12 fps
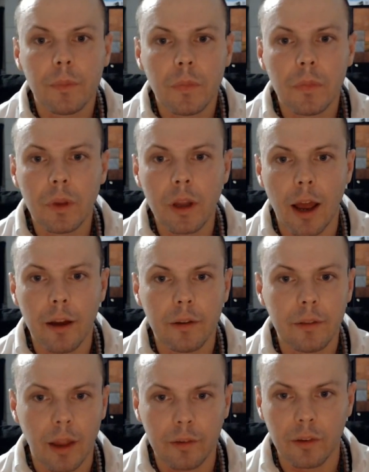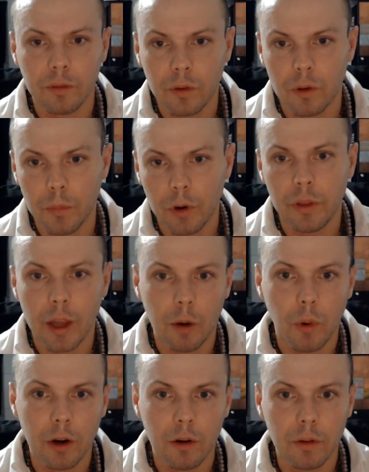yeah, that's the full moon that I
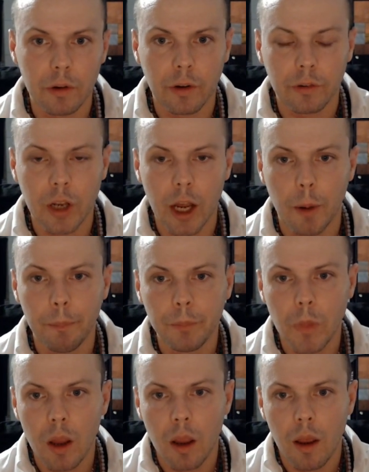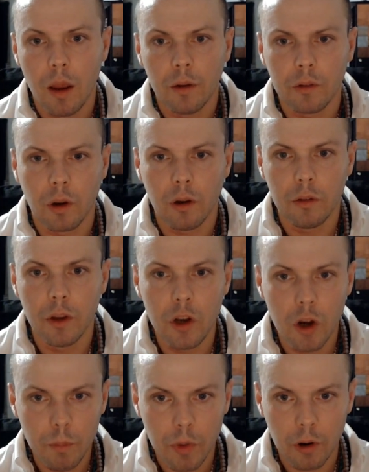went over just now. So the new
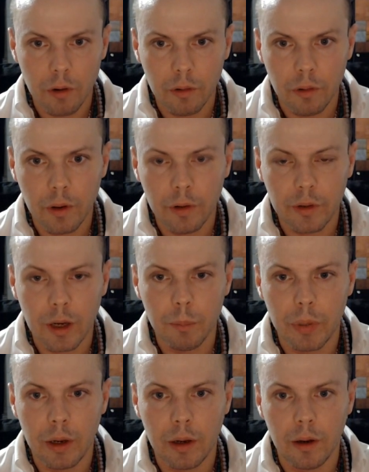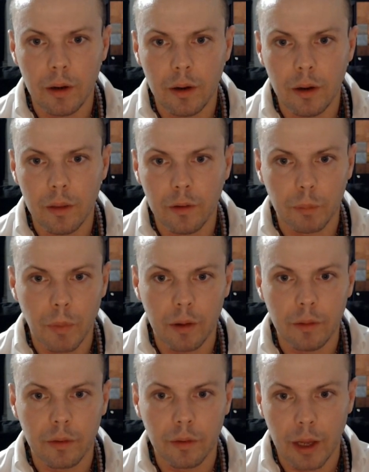moon is going to be this
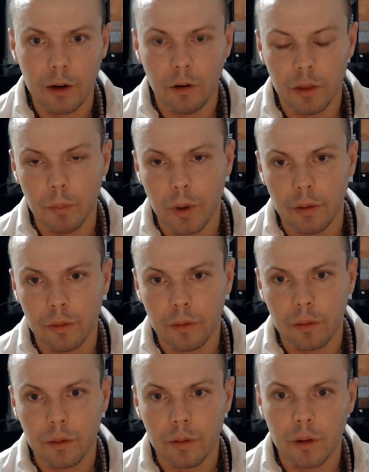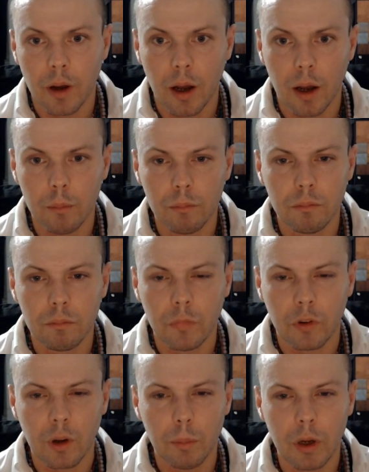month, later in the month. It's
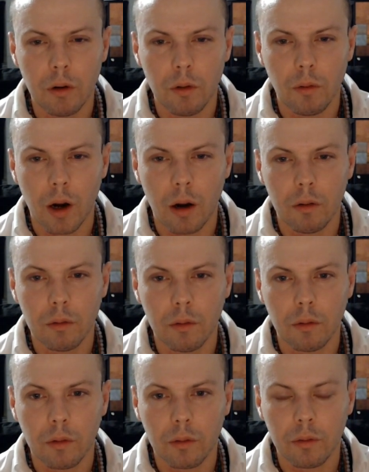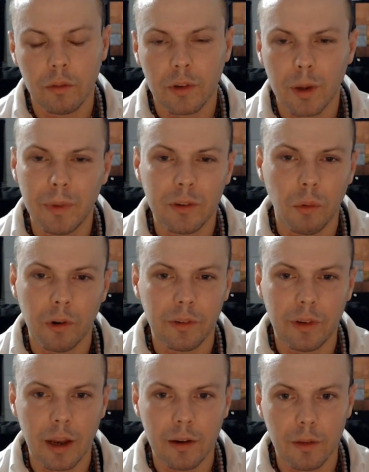going to be around. It's going to be towards
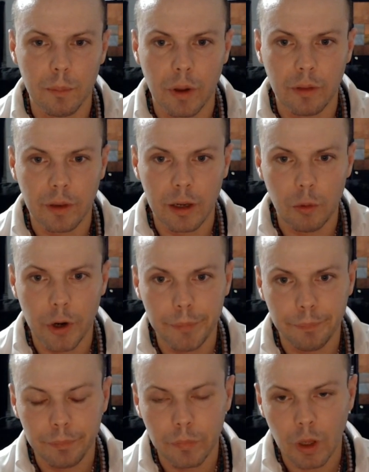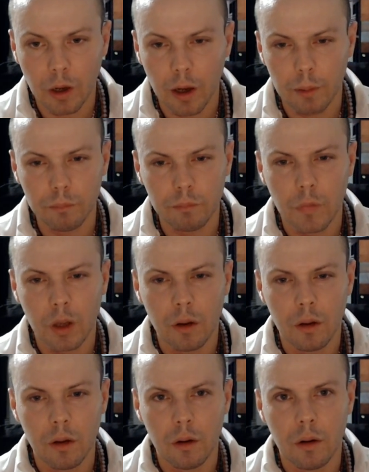the end of the month anyway, um,
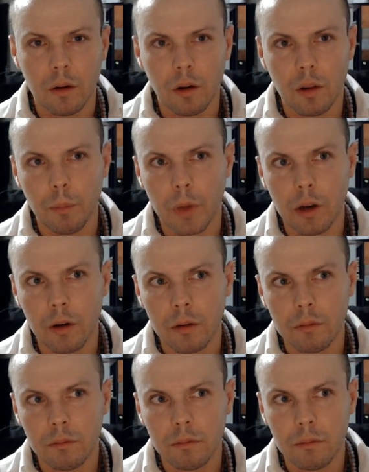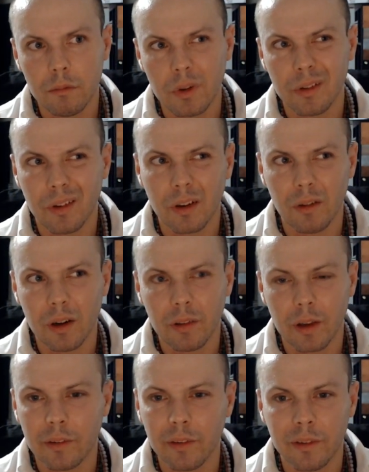or the middle. I think around
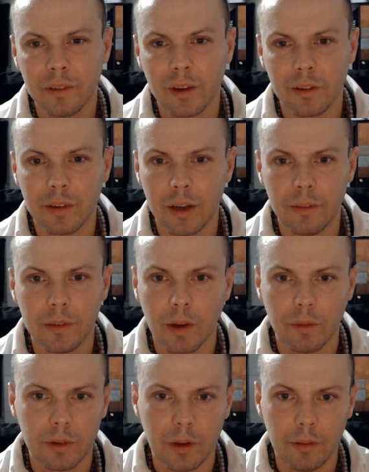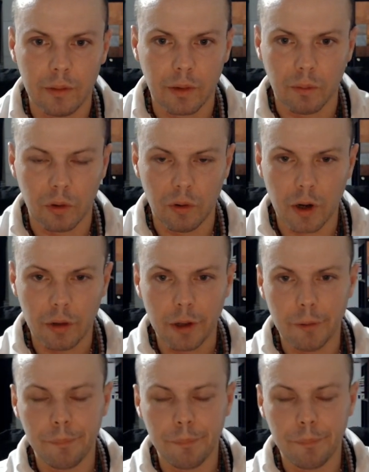like the 16th, 17th, something around there.